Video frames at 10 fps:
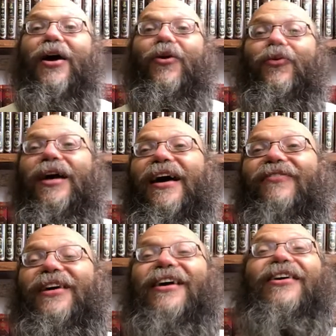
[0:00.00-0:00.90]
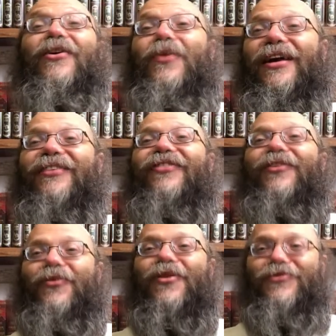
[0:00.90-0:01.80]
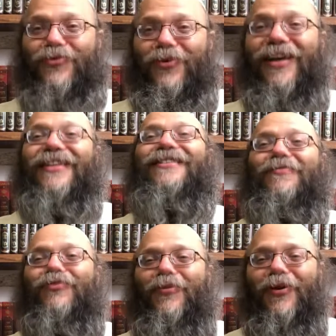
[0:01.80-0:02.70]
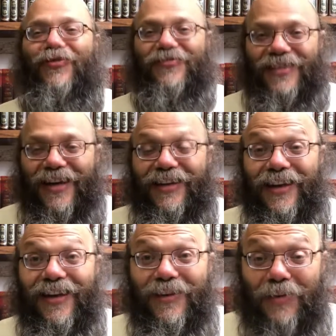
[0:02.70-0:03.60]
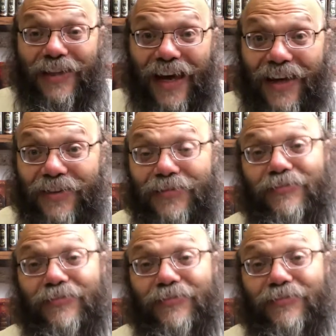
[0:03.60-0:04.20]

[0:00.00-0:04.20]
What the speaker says: We have here a wonderful question. What is the problem of saying Tehillim at night?